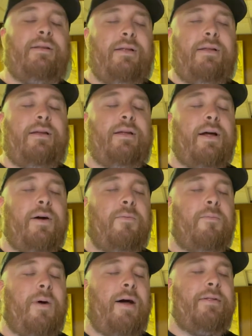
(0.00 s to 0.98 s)
you know,
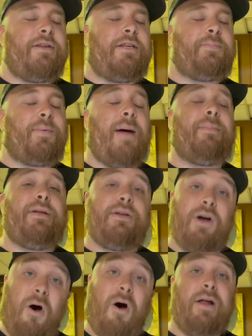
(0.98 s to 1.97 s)
while this is probably
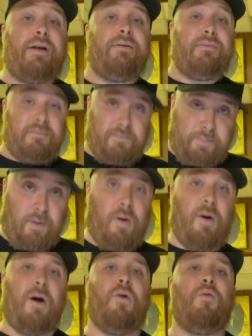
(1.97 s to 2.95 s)
on
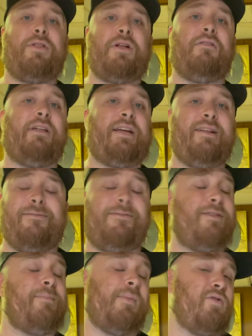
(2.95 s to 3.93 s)
par with Caligula
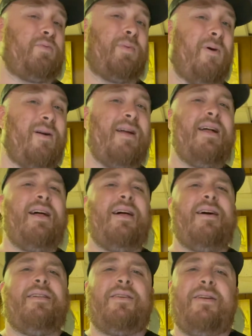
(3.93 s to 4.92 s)
for the most part,
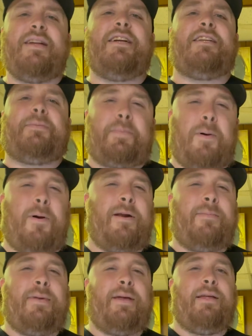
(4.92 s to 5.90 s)
there is
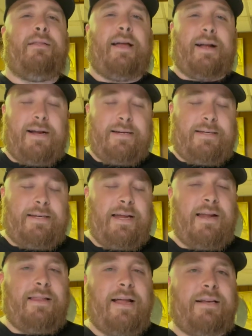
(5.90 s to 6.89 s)
part of me, like I
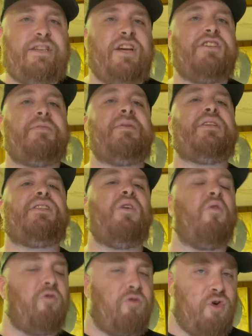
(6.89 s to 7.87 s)
said, that does miss
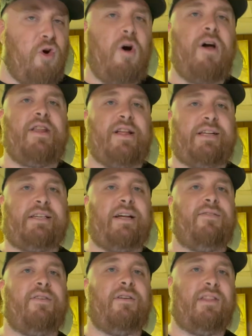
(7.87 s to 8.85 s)
the rawness
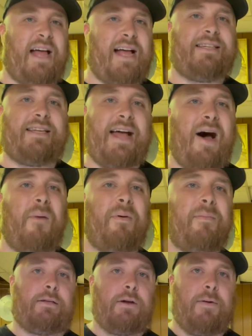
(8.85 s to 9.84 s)
of her last
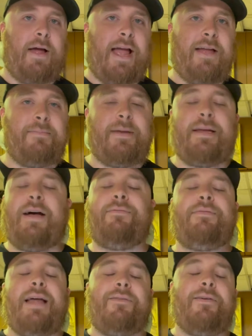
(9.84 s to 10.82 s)
album. Don't hate me,
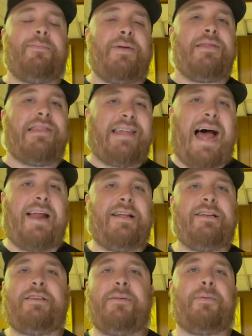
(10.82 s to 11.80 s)
I've never been that
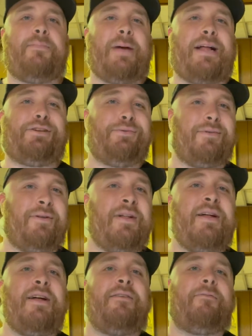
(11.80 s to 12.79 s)
into Perpetual
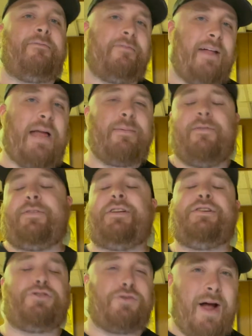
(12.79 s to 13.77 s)
Flame of
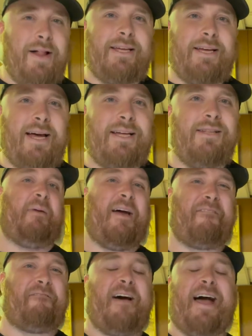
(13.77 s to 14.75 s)
Centralia.
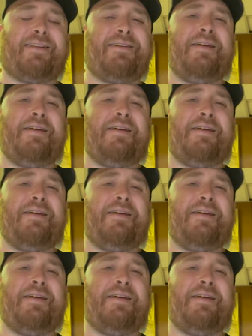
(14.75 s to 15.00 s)
Matter of fact,